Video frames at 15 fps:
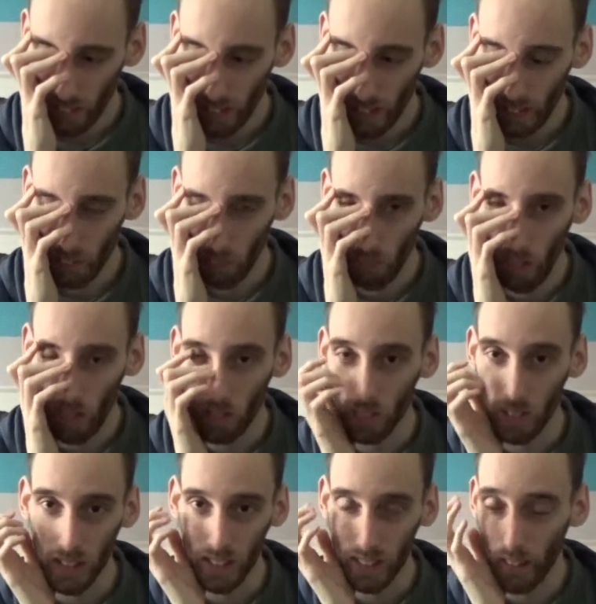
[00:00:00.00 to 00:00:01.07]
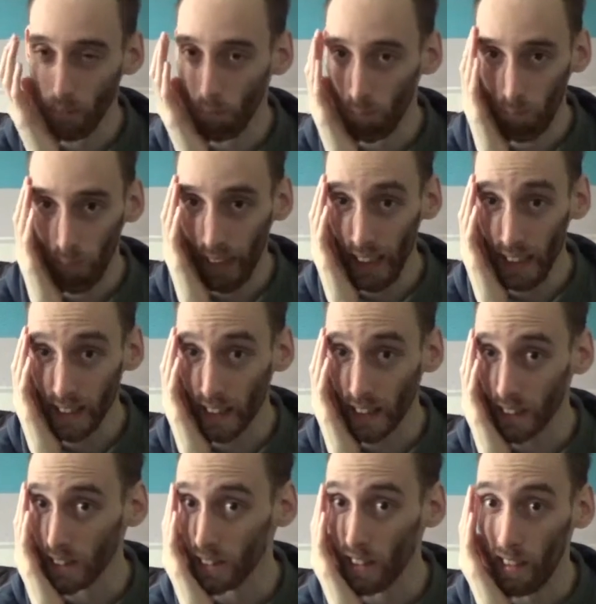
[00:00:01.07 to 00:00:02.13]
the most amazing
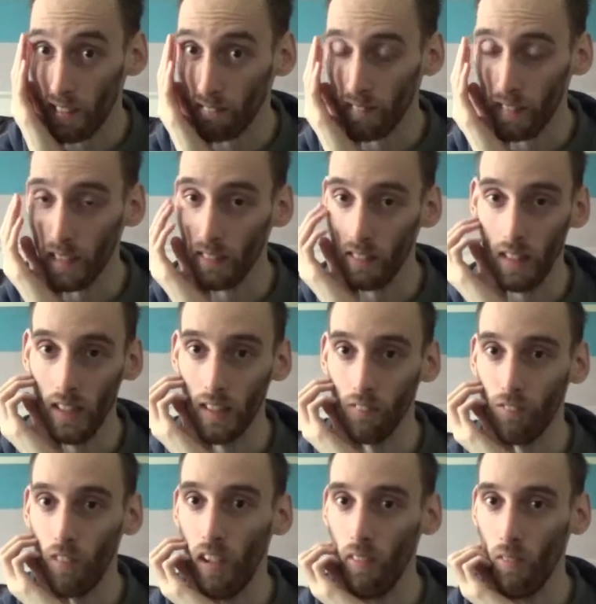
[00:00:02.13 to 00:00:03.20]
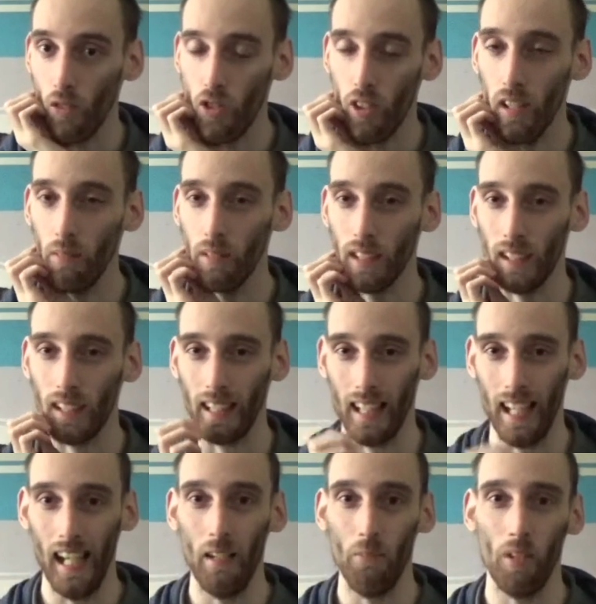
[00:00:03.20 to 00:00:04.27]
stuff in the final sequence of the
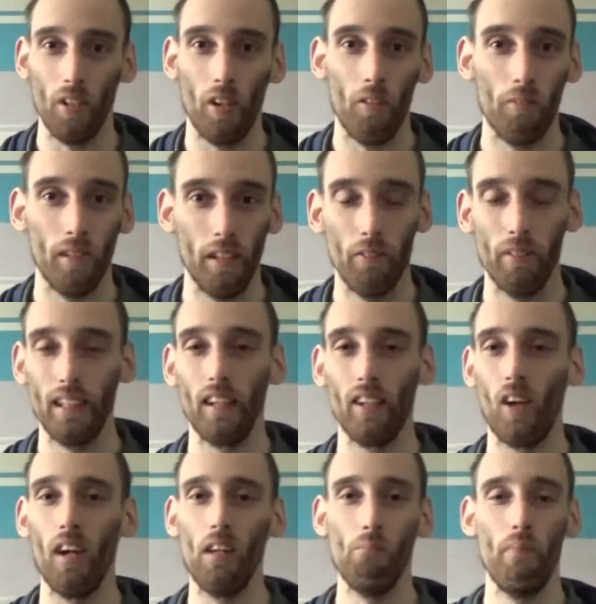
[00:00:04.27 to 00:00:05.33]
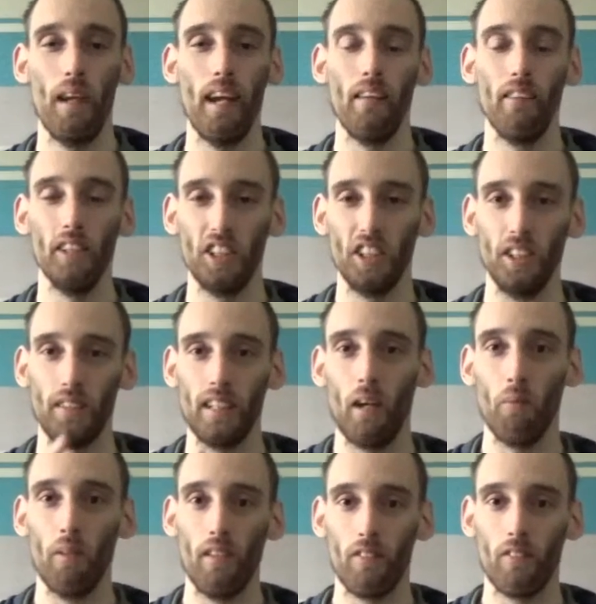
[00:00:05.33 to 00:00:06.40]
game. You know, when you're in the nightmare and she's
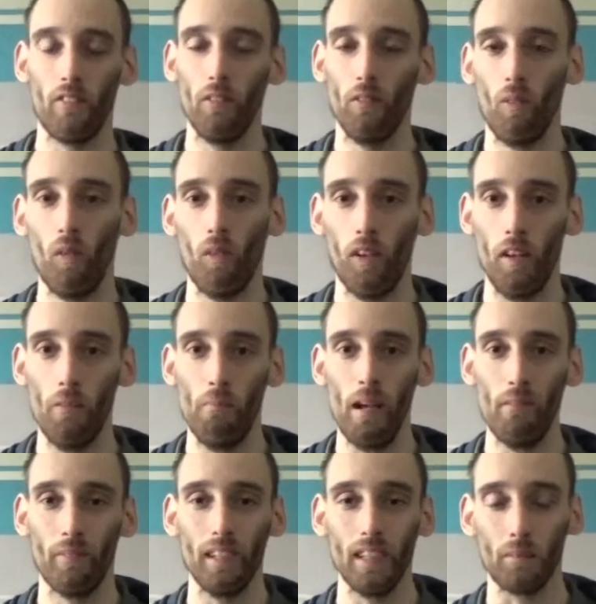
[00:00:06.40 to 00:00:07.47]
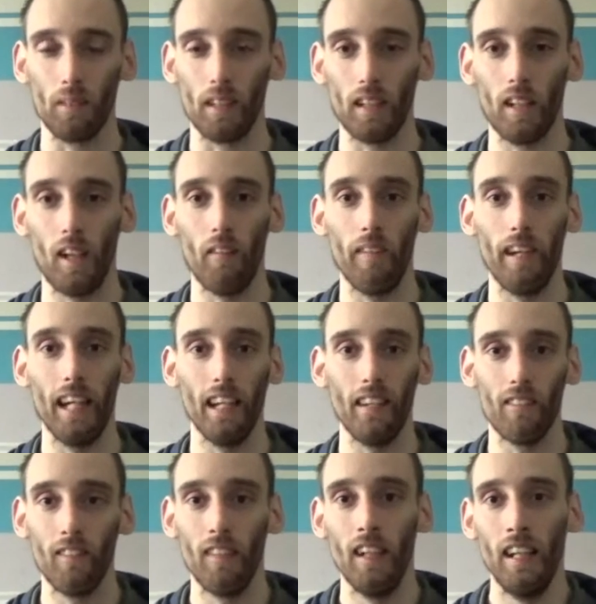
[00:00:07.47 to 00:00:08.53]
going through all her memories with Chloe and
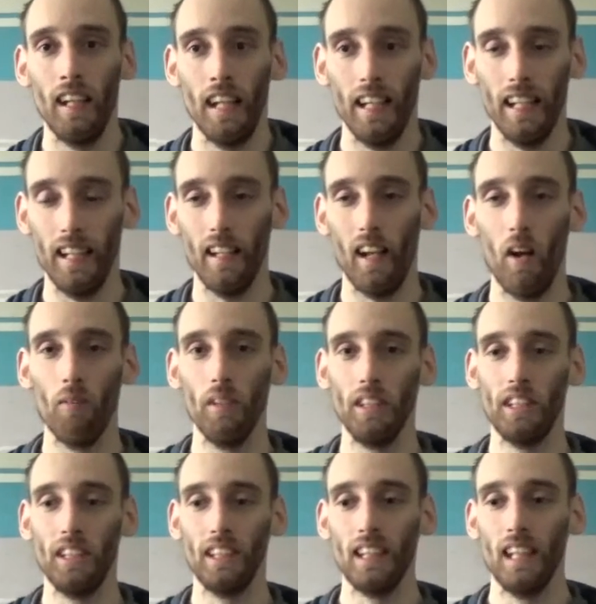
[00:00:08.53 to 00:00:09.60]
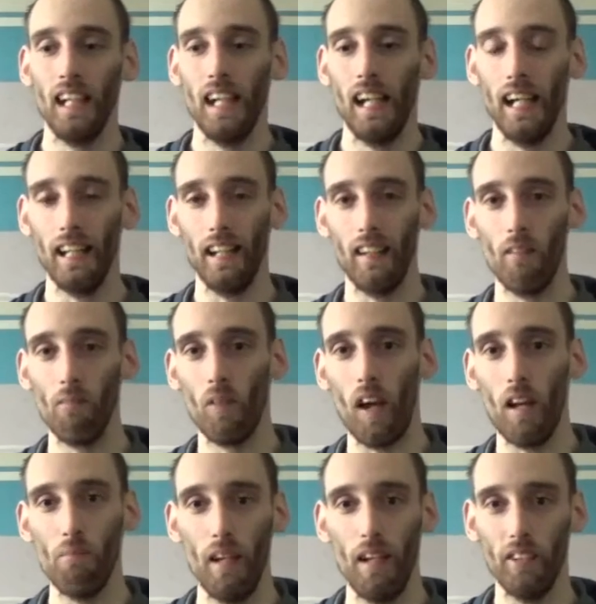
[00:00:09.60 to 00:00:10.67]
all, you know, and in the
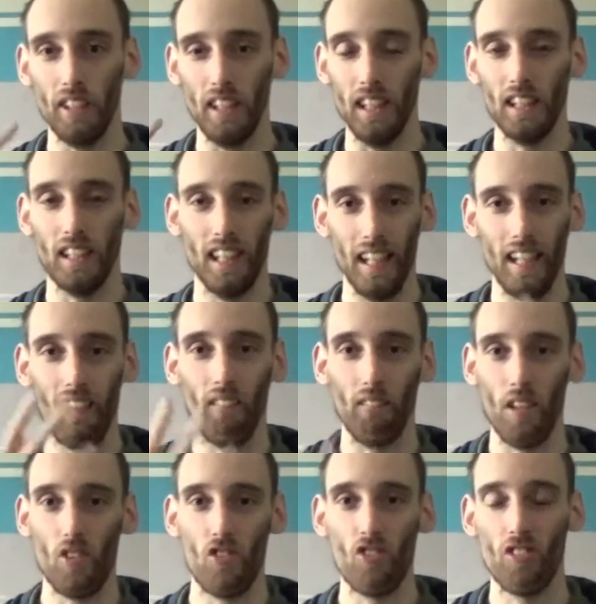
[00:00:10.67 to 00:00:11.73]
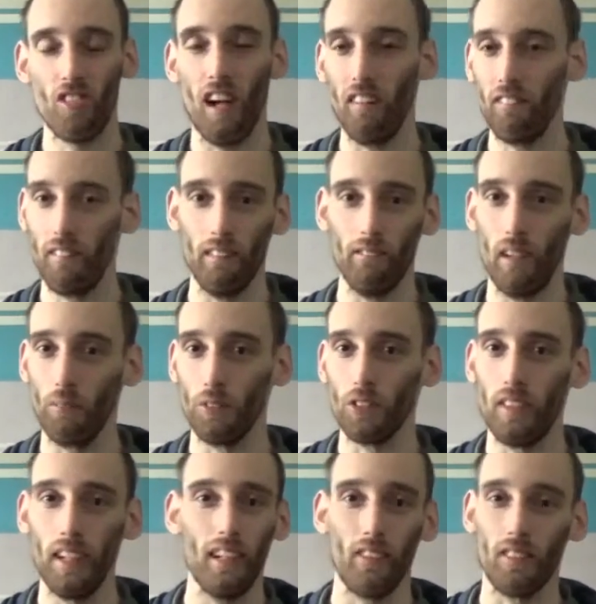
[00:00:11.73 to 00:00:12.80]
nightmare she's seeing all this stuff. I'm
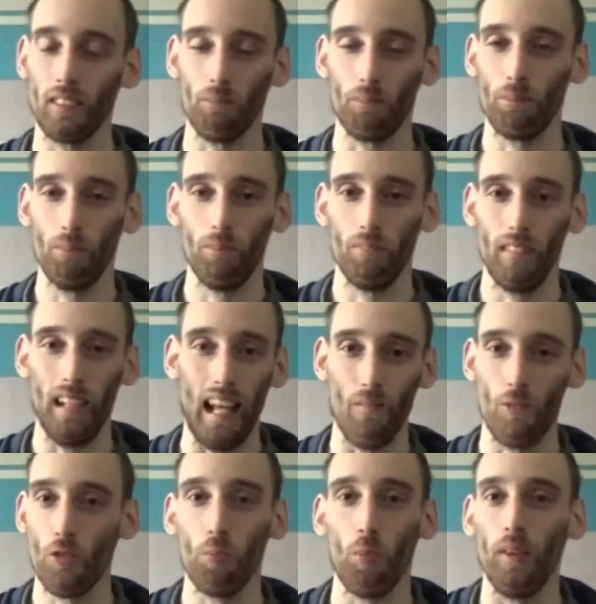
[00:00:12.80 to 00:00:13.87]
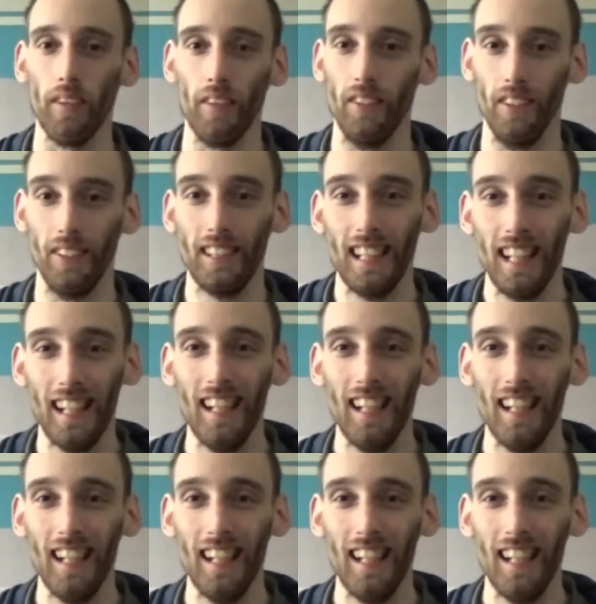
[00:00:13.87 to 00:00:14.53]
trying not to have spoilers,